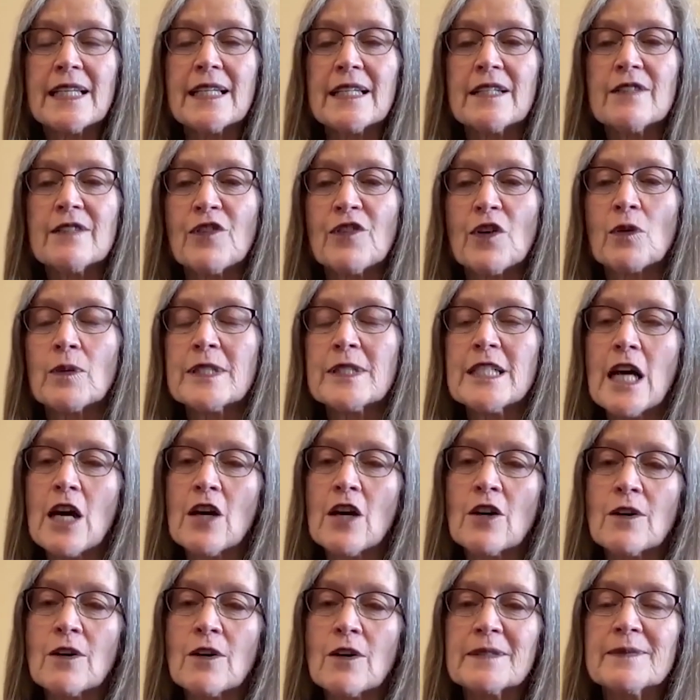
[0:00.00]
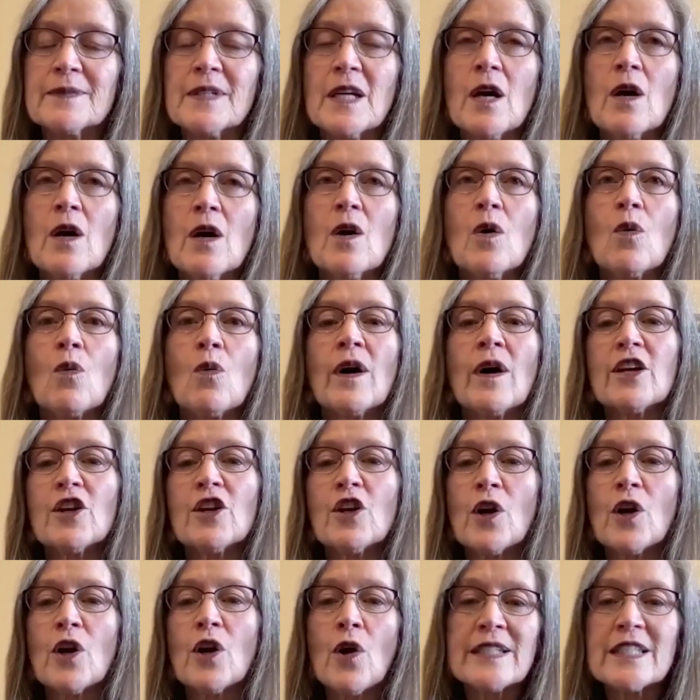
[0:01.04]
to need for retirement,
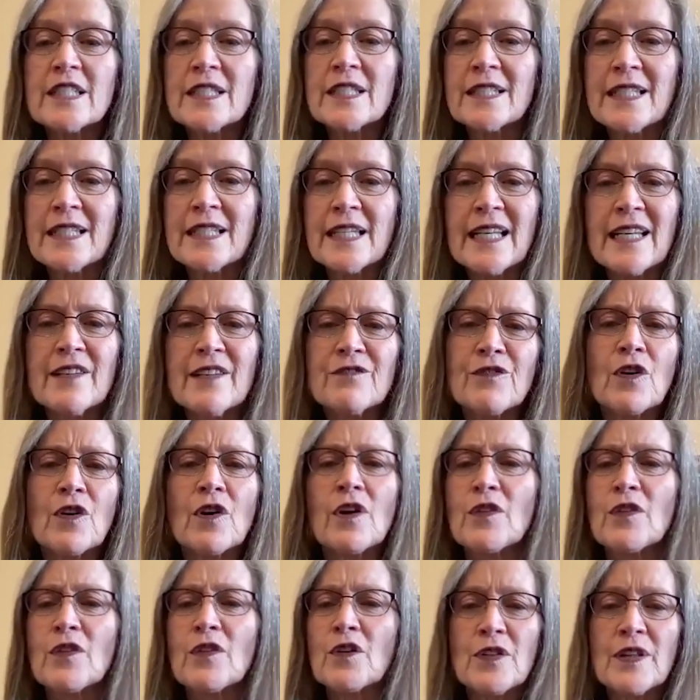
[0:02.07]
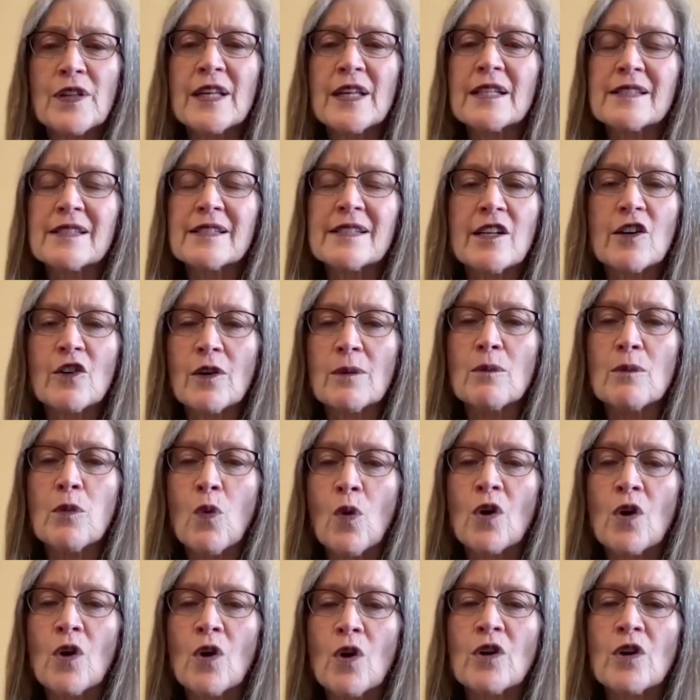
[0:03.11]
what you're going to need for other things that are
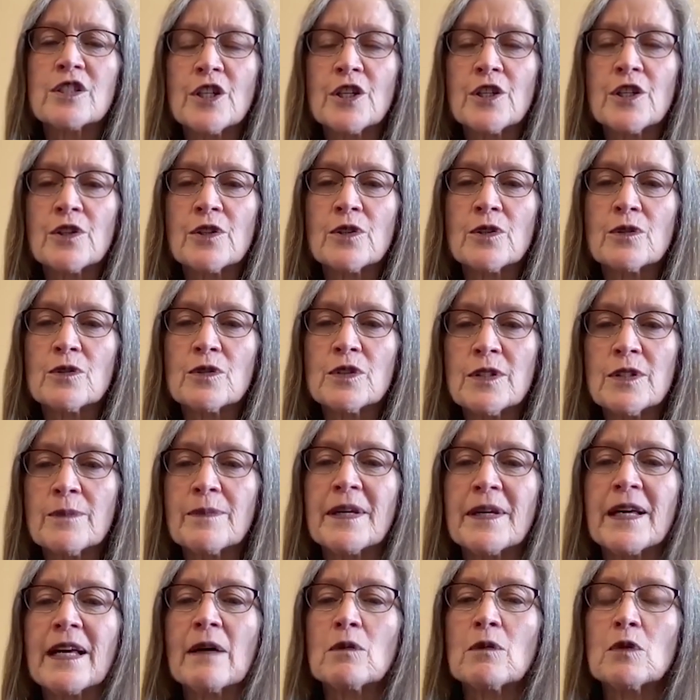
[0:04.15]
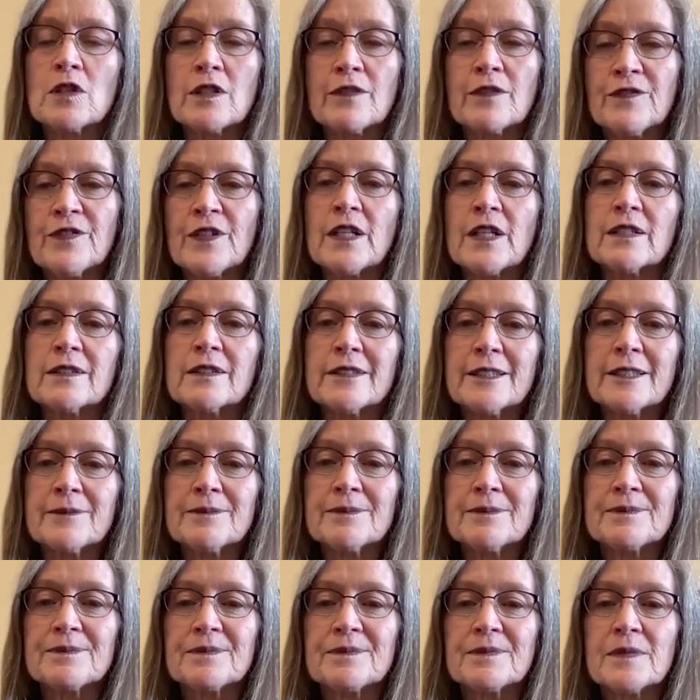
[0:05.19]
important to you to be able to fund.
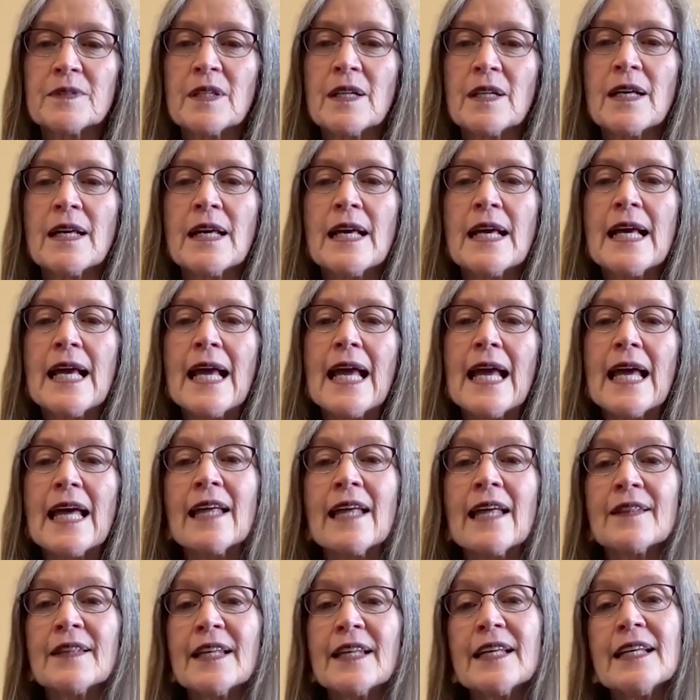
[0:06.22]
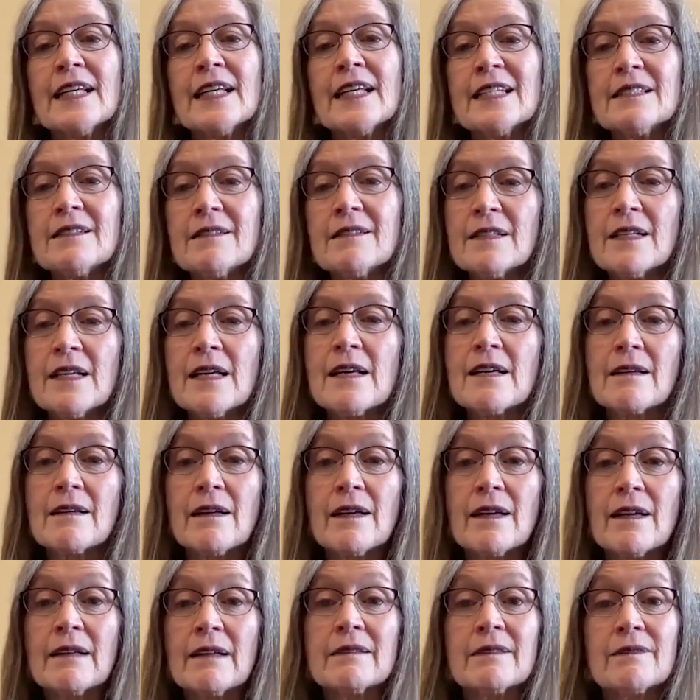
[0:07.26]
And then
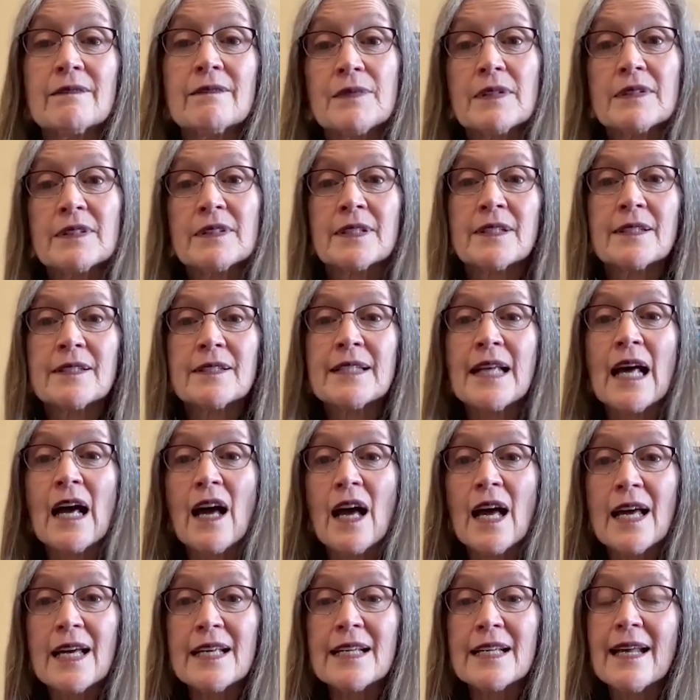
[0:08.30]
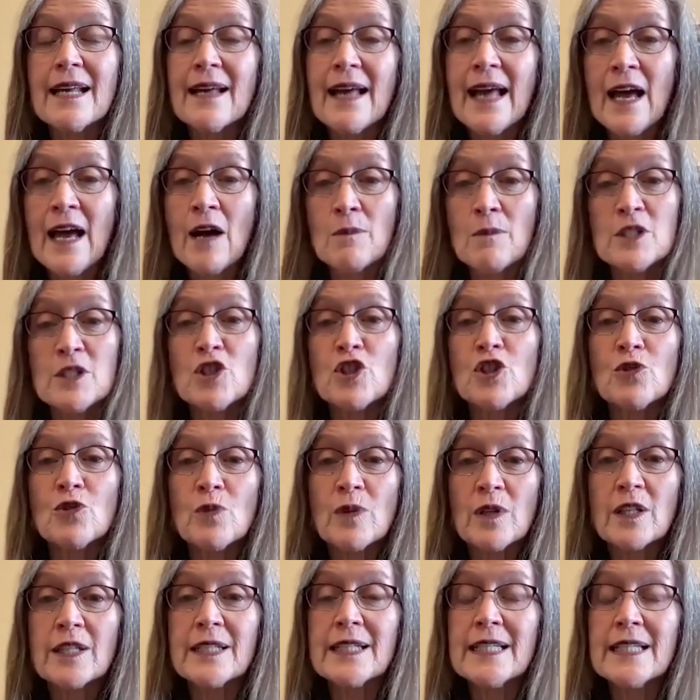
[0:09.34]
kind of decide how much you
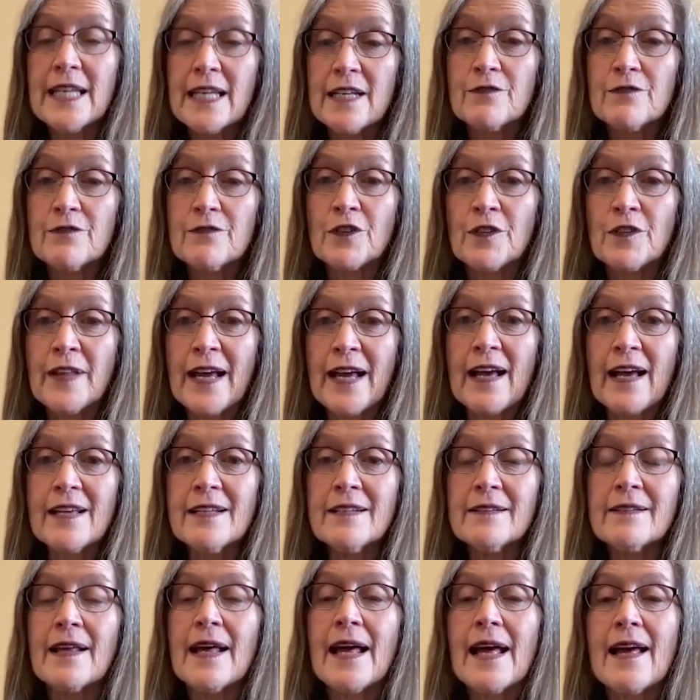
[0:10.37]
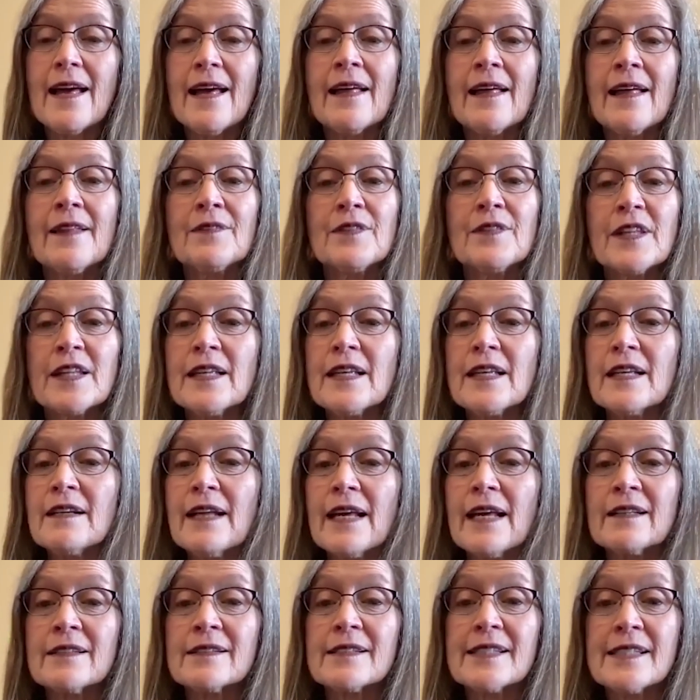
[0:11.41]
really need for that. And then
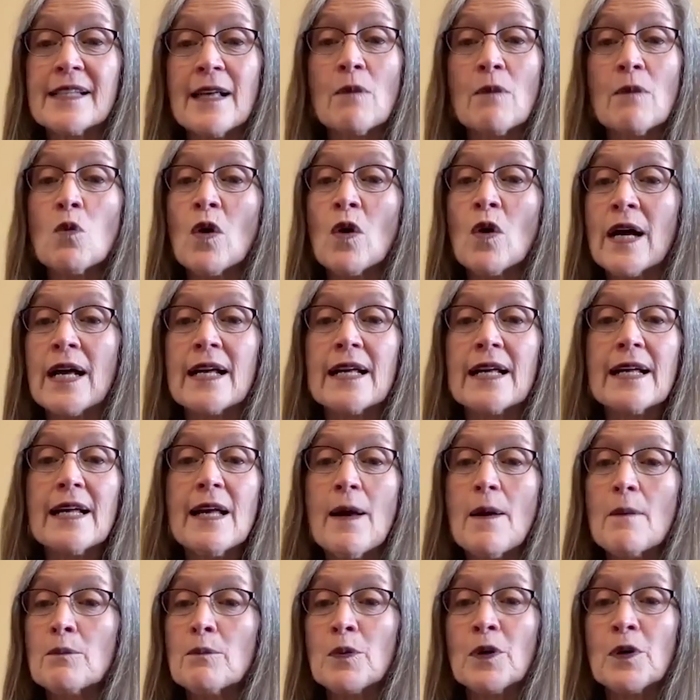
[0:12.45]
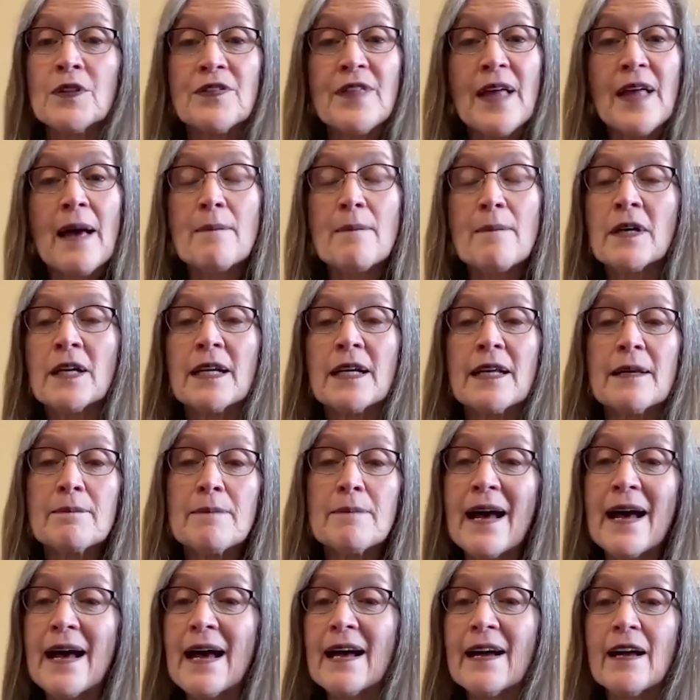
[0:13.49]
in some way, put that money
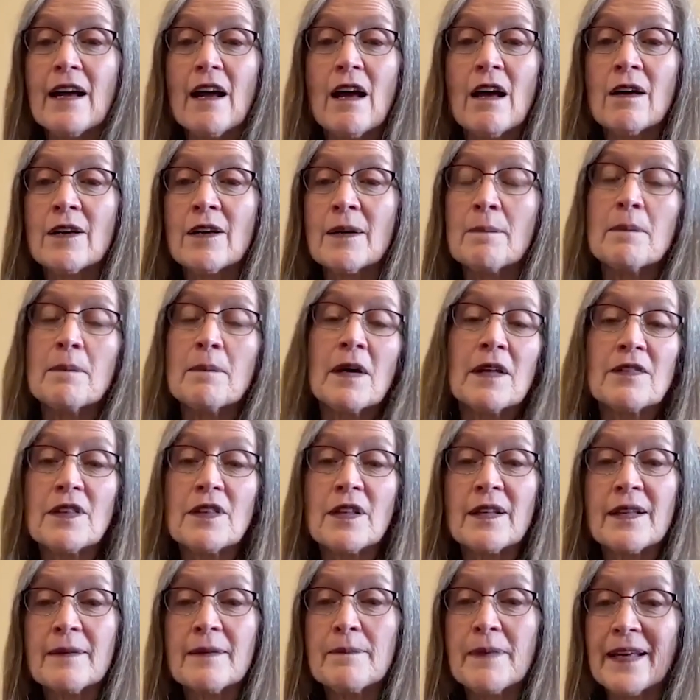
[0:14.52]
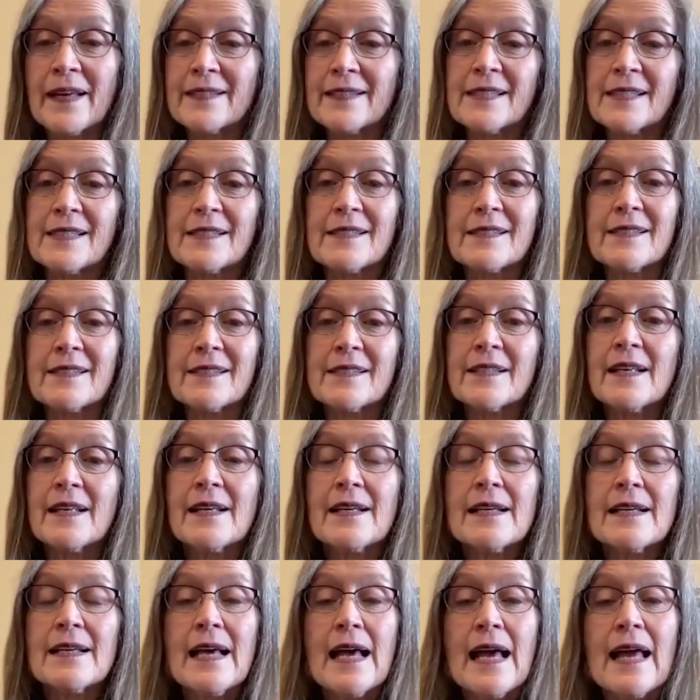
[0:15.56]
back on a monthly basis.
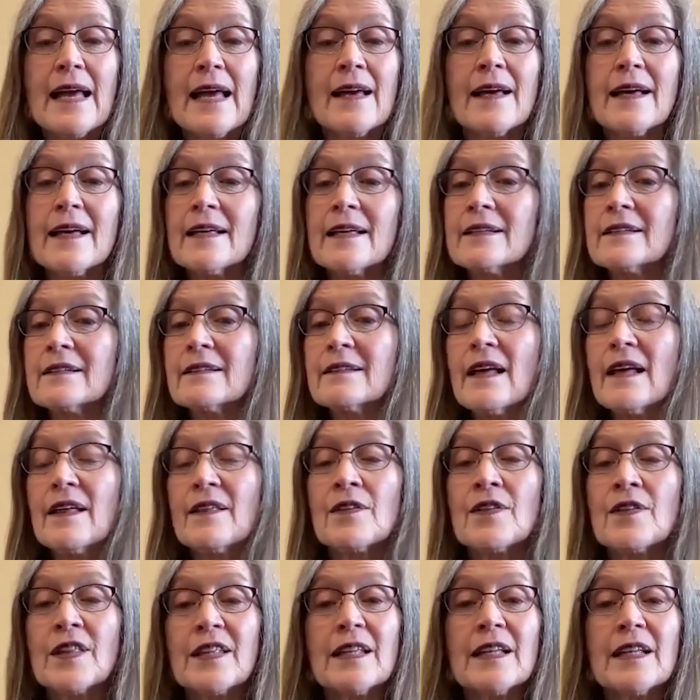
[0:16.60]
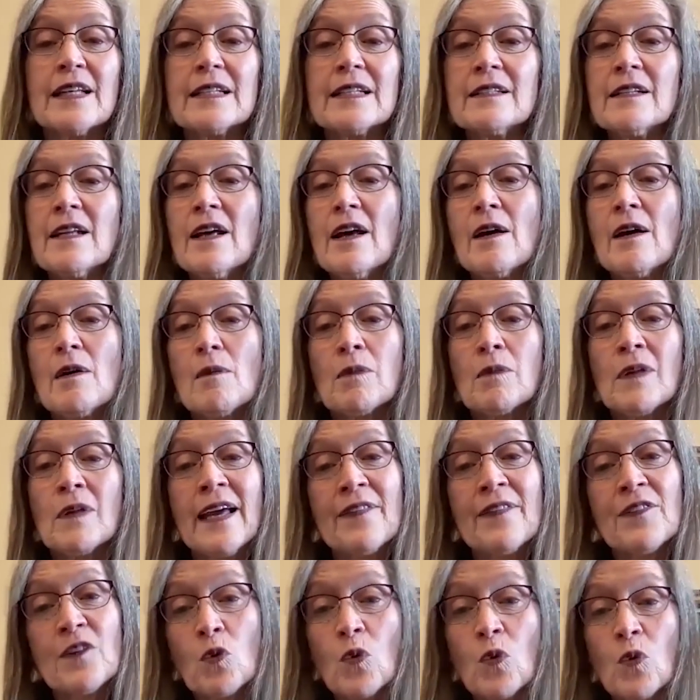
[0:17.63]
And then
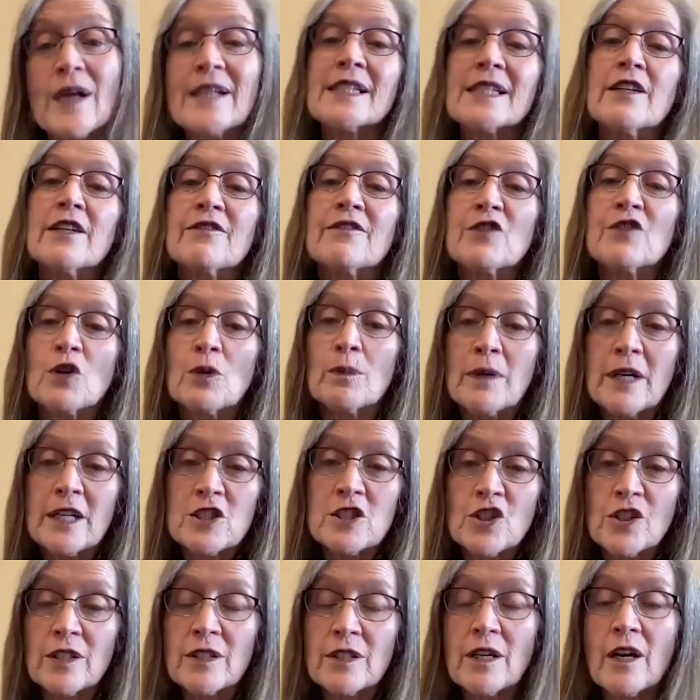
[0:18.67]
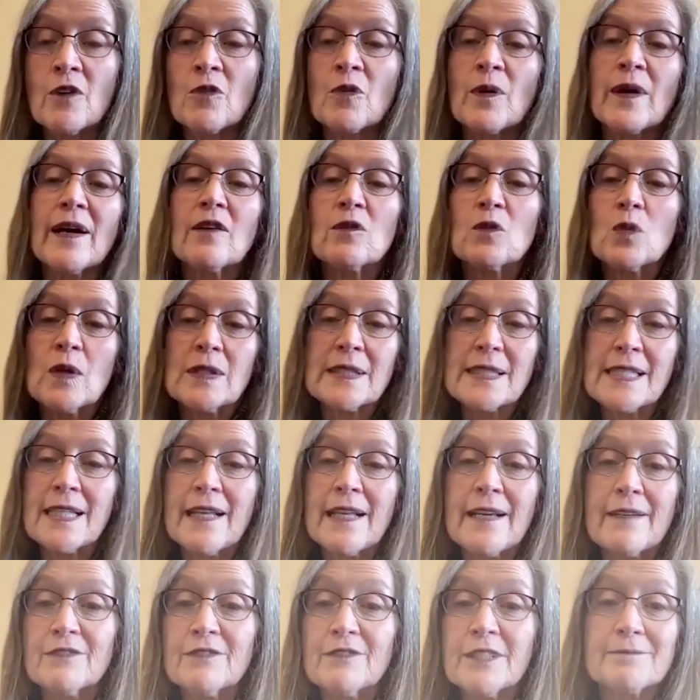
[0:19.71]
plan the rest of your budget around what's
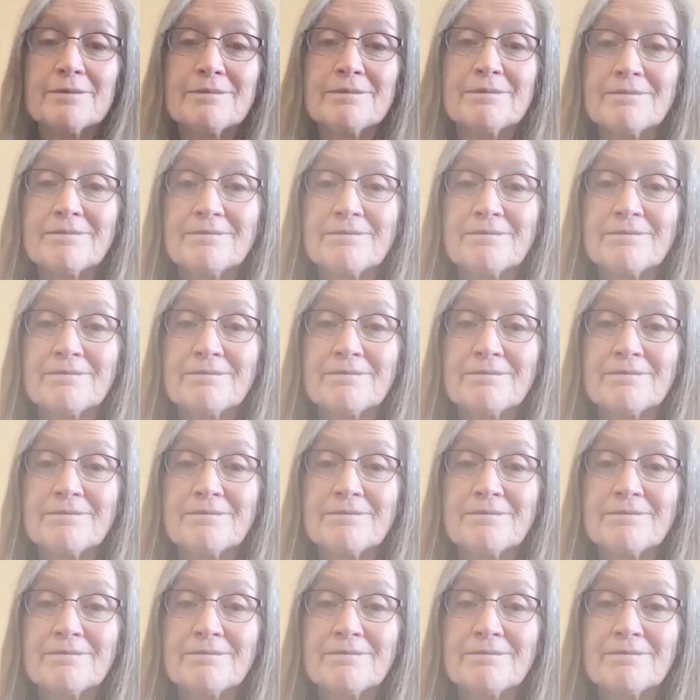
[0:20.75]
left.